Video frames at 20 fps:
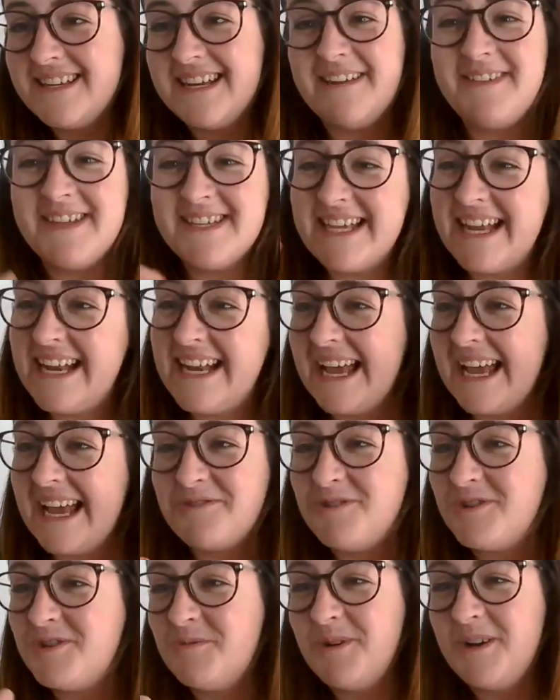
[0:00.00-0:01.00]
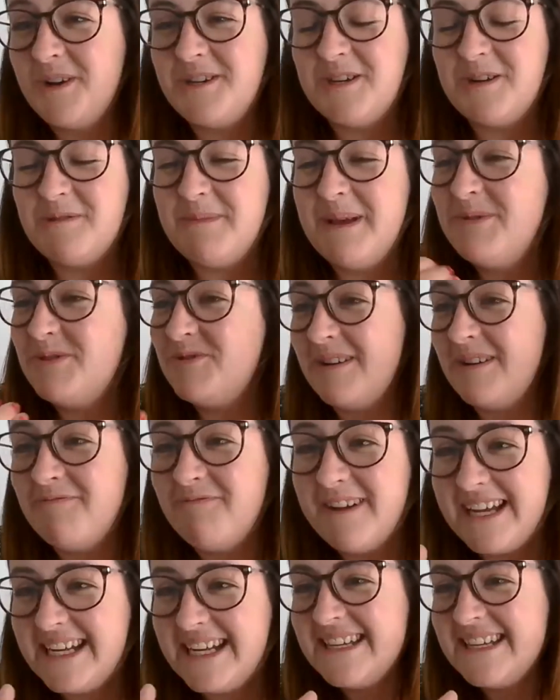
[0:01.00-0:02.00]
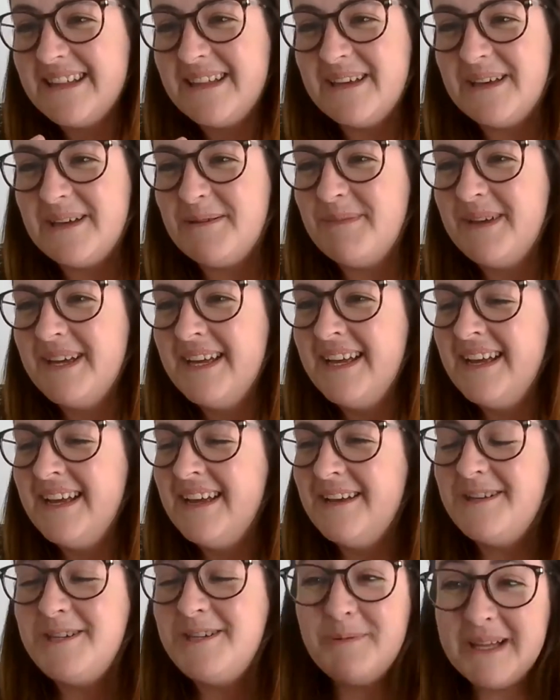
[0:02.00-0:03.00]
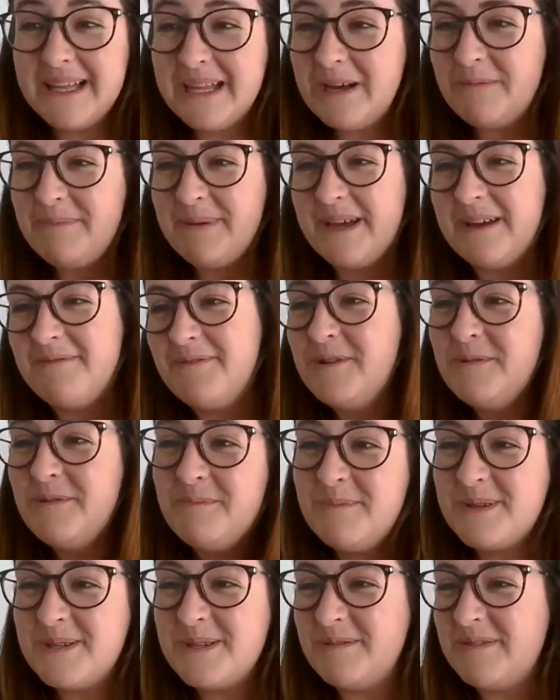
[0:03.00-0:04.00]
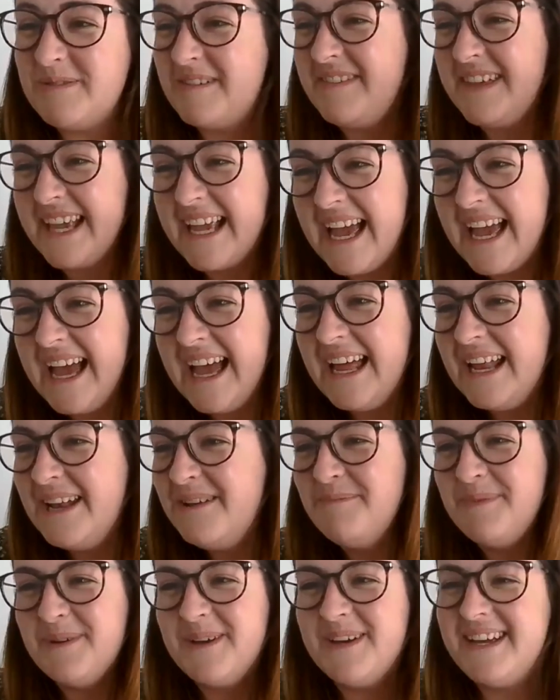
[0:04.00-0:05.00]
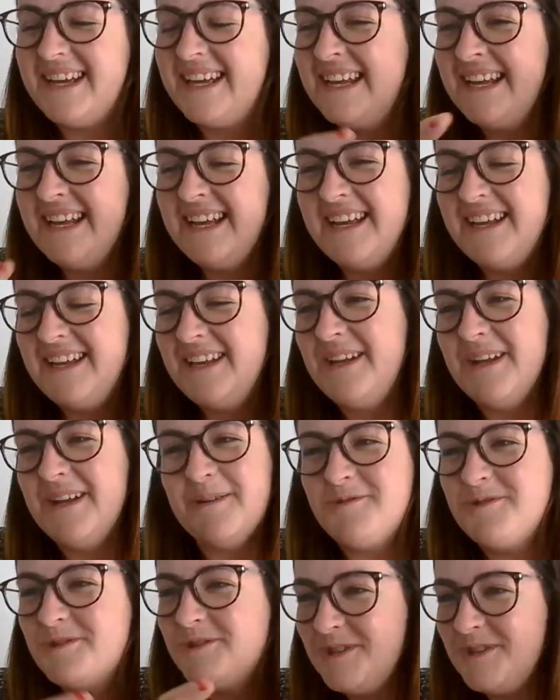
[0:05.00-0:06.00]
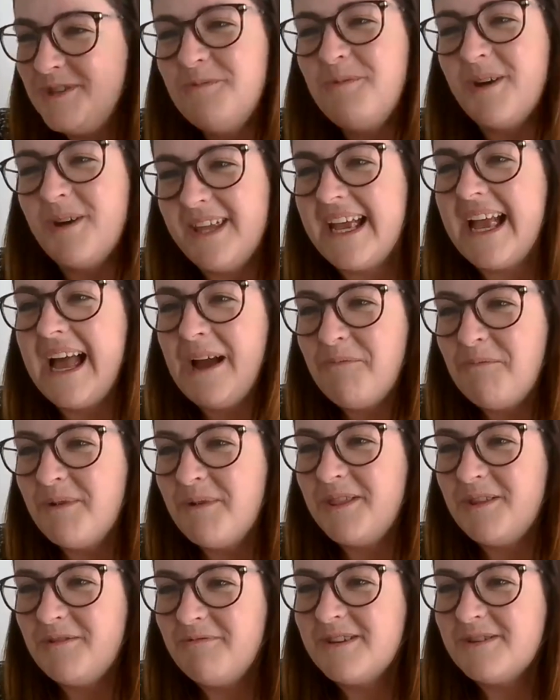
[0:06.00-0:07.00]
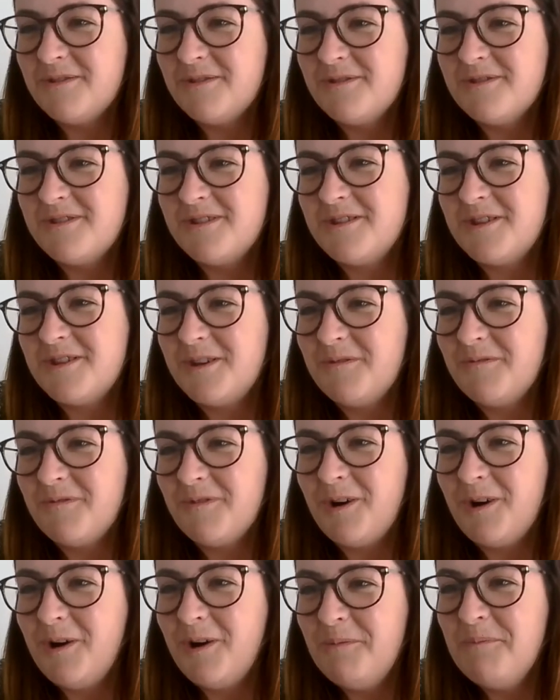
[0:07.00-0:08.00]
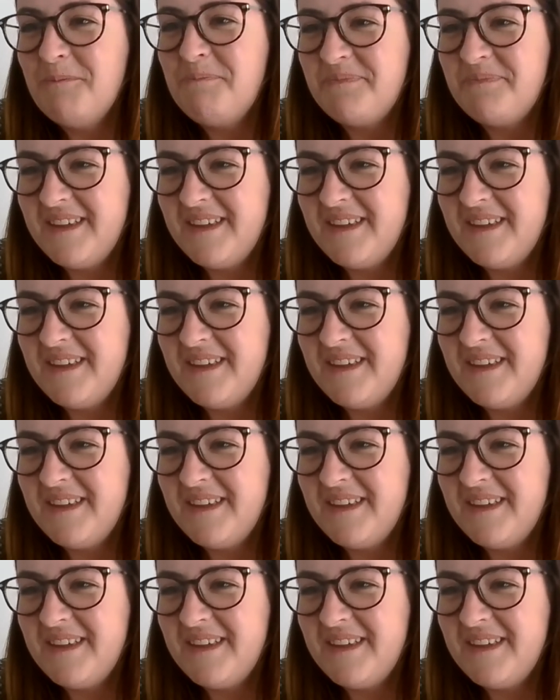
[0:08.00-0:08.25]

And if there's any extras you want to do, maybe try and read to them, do a little bit of number stuff if you can, but, you know, just do what you can with the resources that you've got.